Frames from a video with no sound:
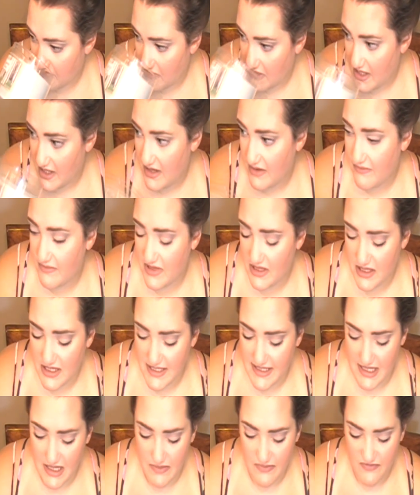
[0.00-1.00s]
They give me the
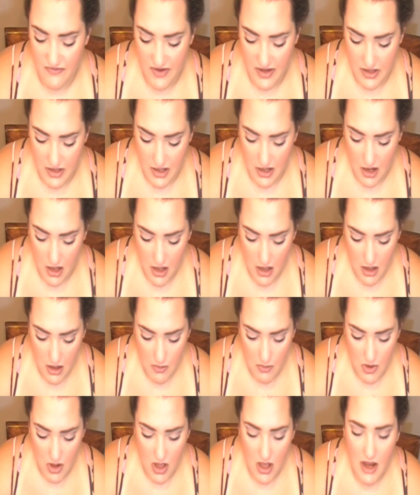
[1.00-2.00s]
same feeling.
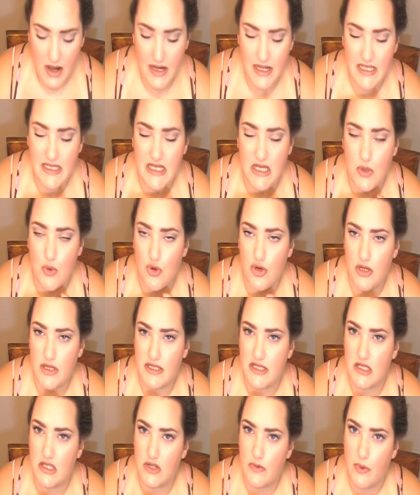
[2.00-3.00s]
Mahogany teak wood
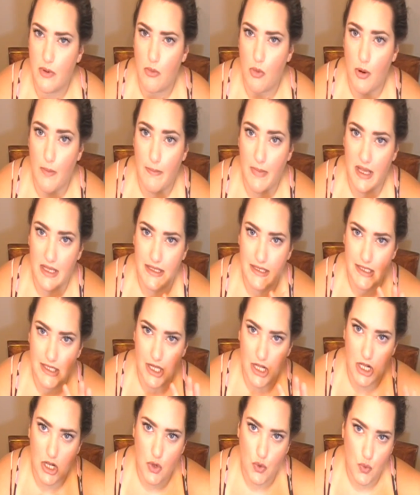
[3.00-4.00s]
is a little bit more men's
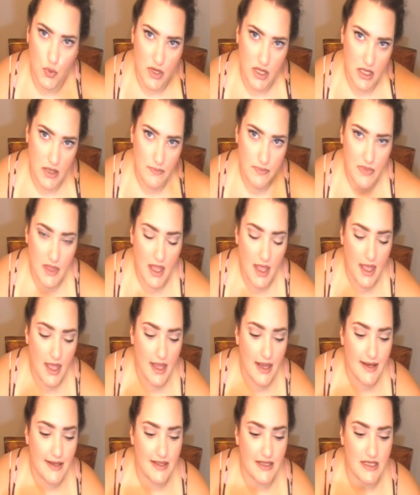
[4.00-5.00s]
cologne
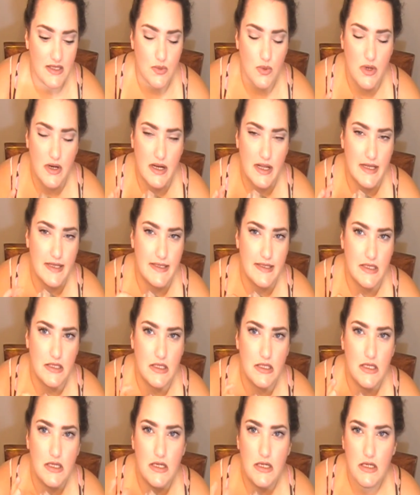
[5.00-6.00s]
This one is a
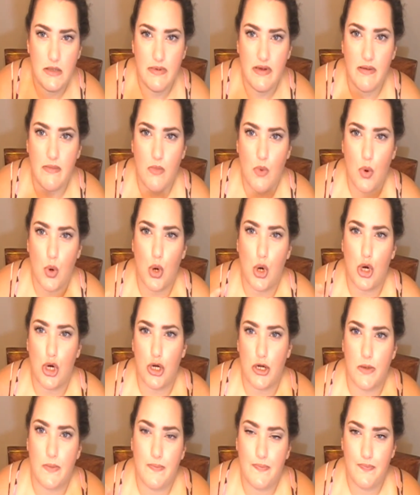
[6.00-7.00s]
little bit
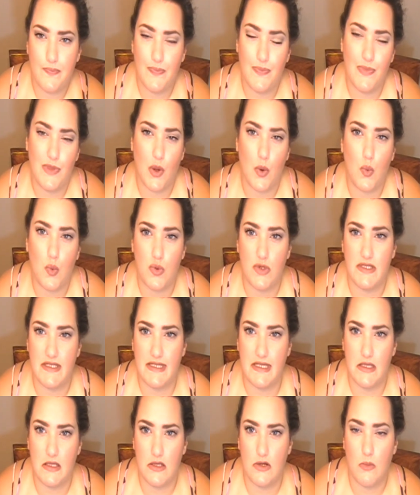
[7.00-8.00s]
more
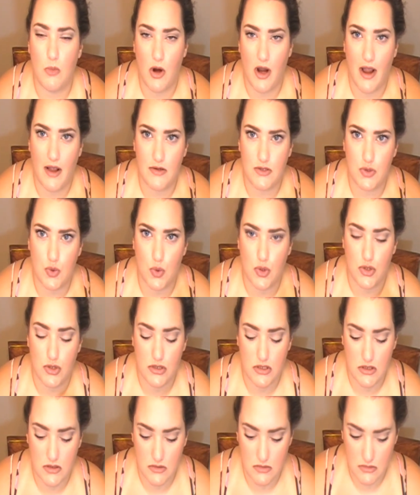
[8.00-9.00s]
woodsy, a little more
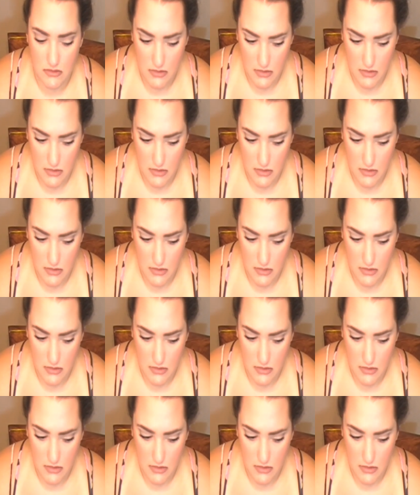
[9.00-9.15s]
outdoors.